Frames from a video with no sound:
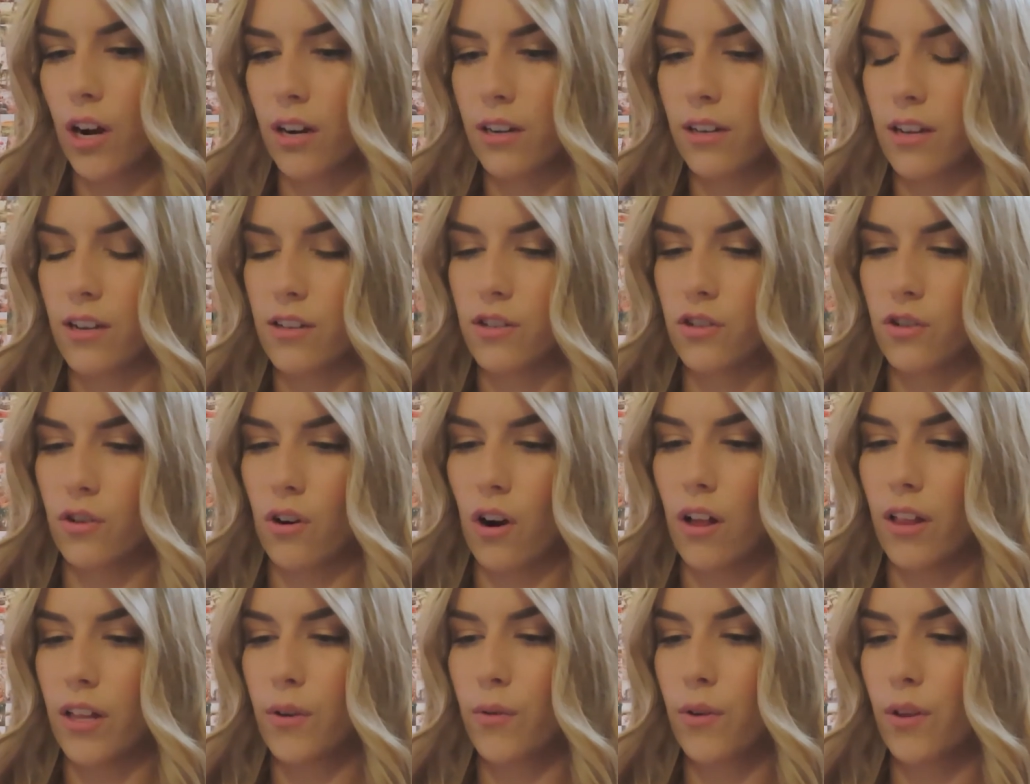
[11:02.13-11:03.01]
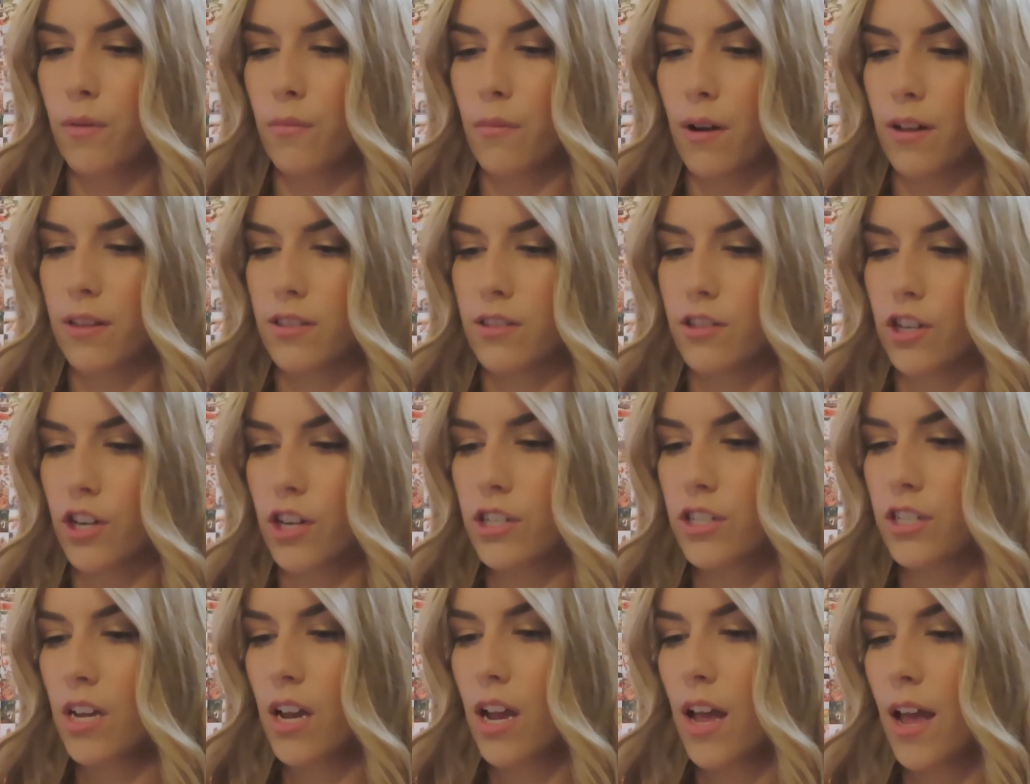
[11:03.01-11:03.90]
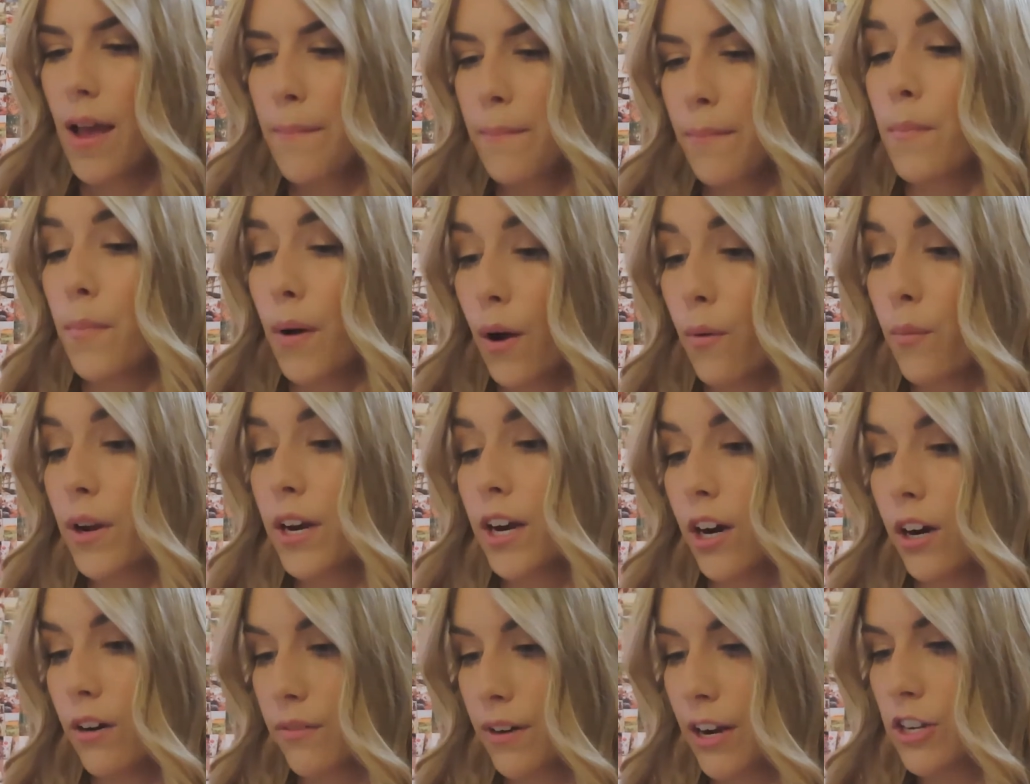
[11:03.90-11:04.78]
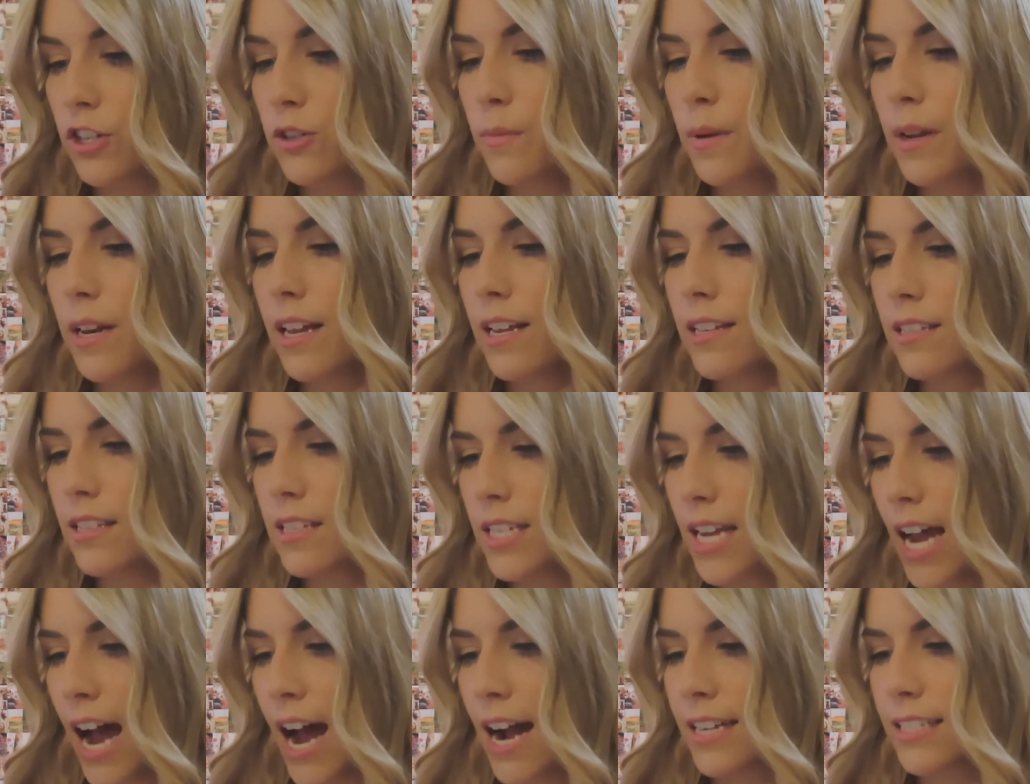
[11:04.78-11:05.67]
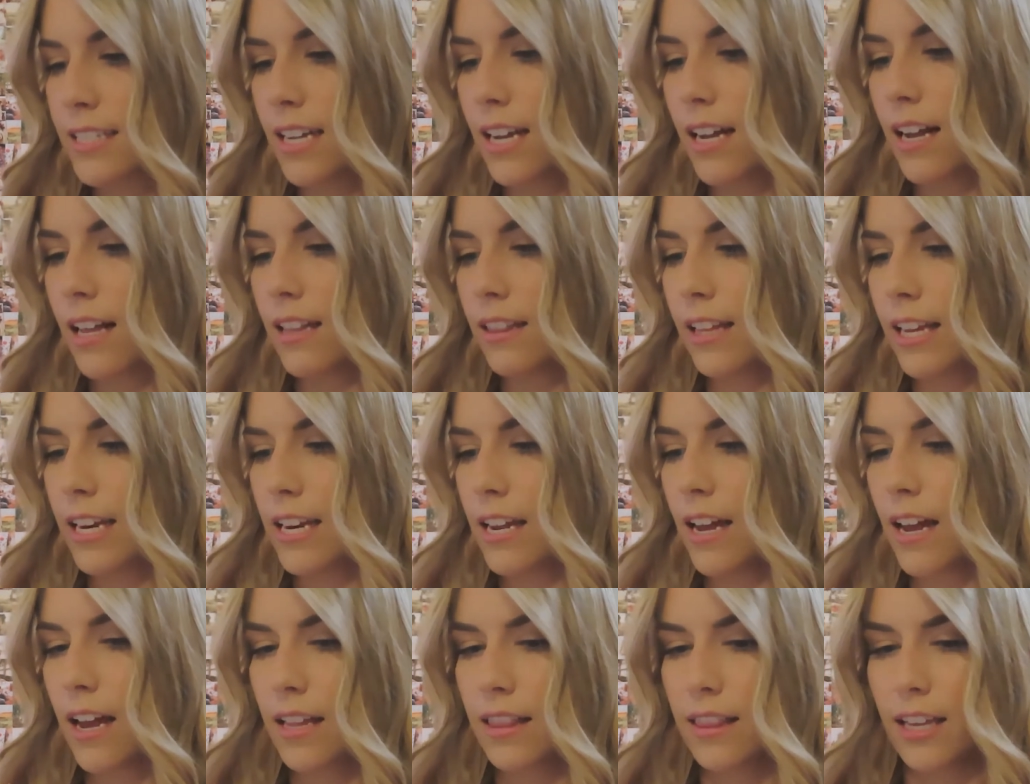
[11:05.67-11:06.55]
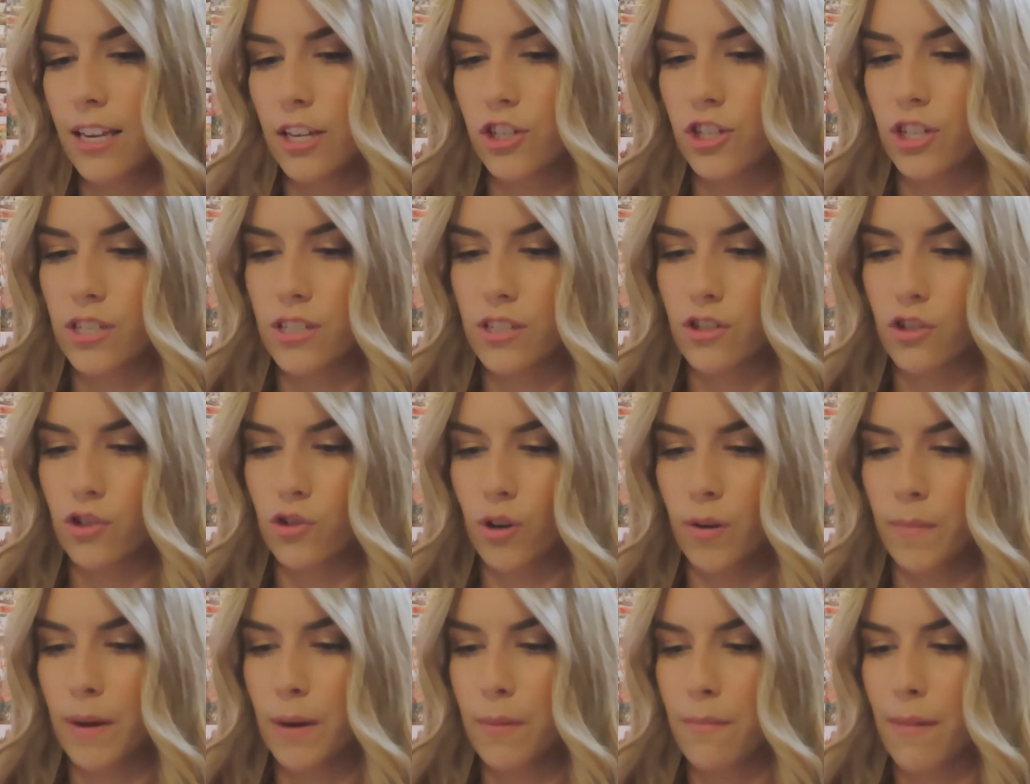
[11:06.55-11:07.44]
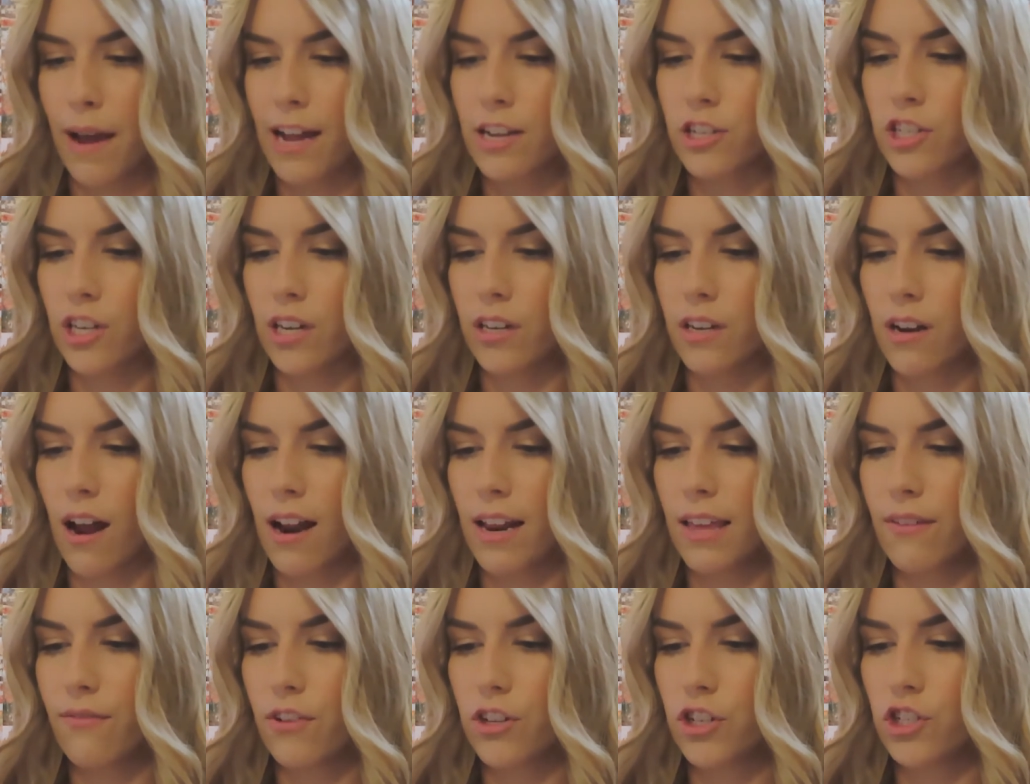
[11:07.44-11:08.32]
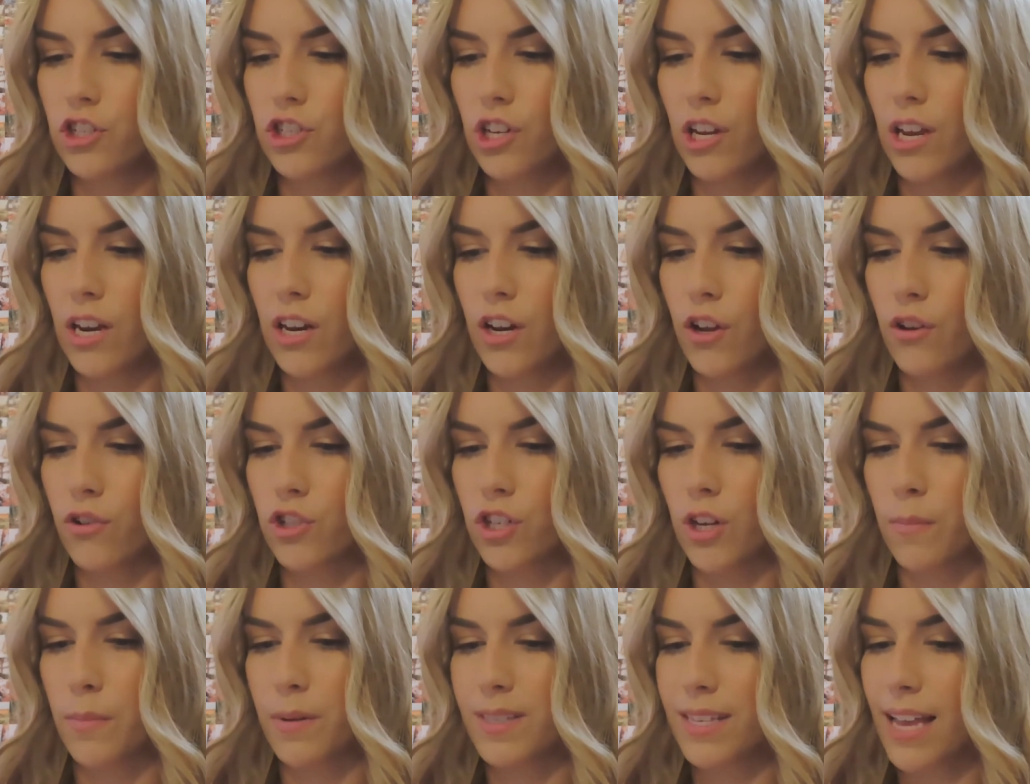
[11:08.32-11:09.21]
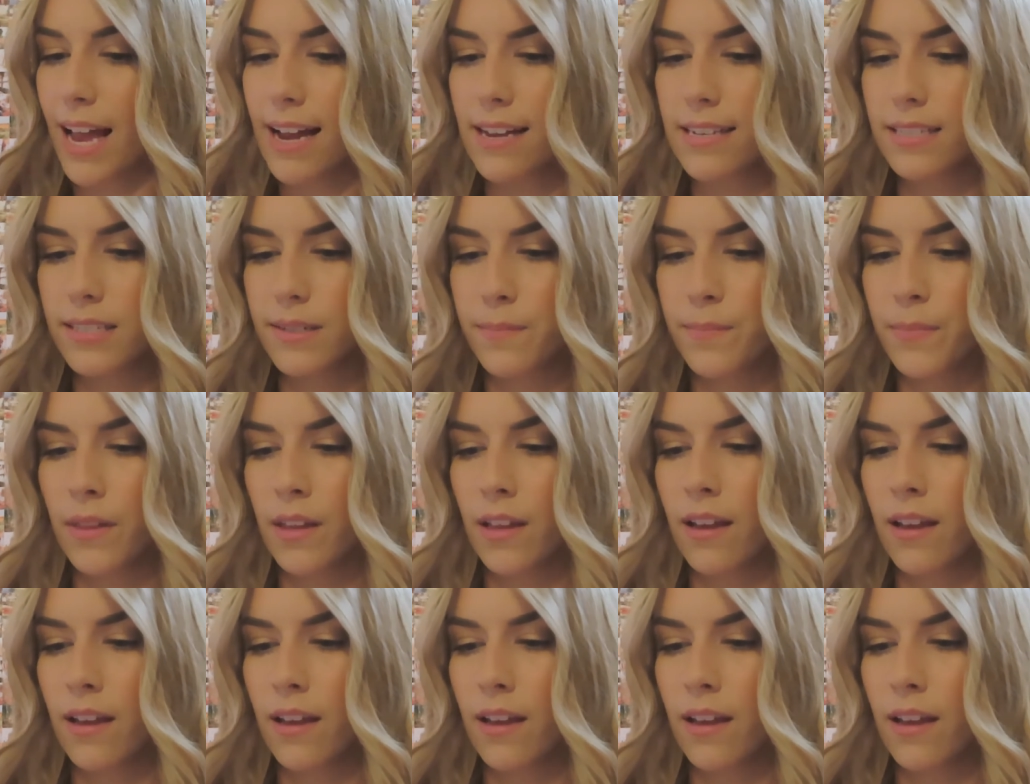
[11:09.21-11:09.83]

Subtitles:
darkness crawling with monsters. But when her regiment is attacked, Alina unleashes dormant magic not even she knew she possessed.